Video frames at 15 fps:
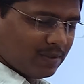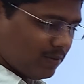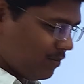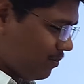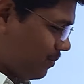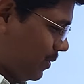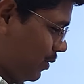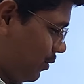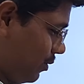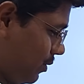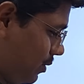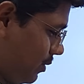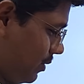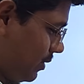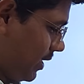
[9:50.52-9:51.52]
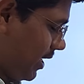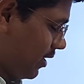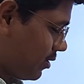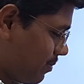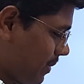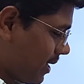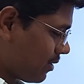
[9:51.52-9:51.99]
a few
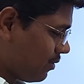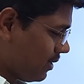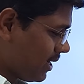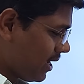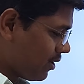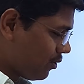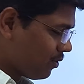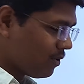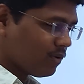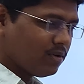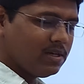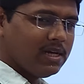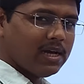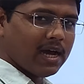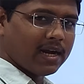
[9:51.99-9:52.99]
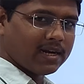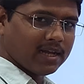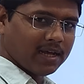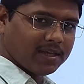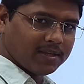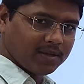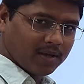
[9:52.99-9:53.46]
years back when I know, and
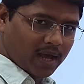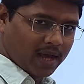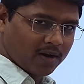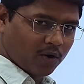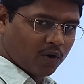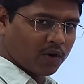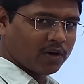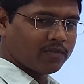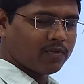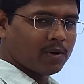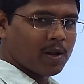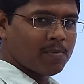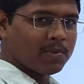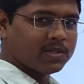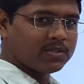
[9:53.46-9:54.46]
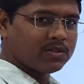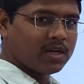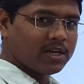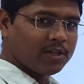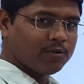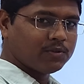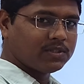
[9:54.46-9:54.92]
I ordered from Amazon
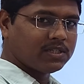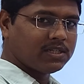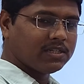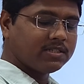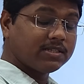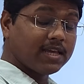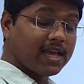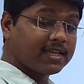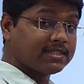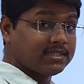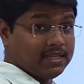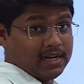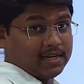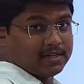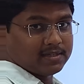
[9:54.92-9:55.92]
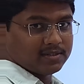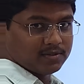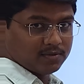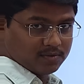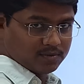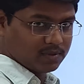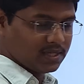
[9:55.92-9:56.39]
and used it, is excellent.
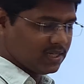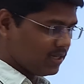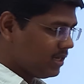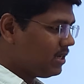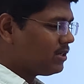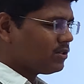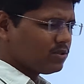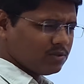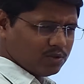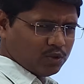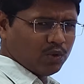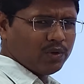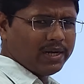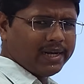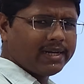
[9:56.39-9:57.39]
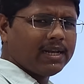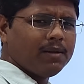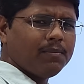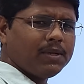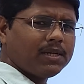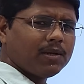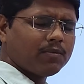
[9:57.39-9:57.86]
Okay, though little
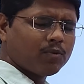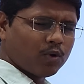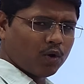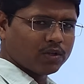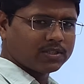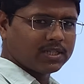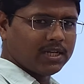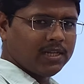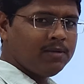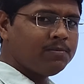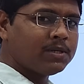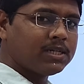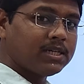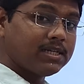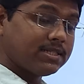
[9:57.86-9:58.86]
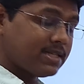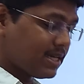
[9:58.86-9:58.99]
bit of costly, but it is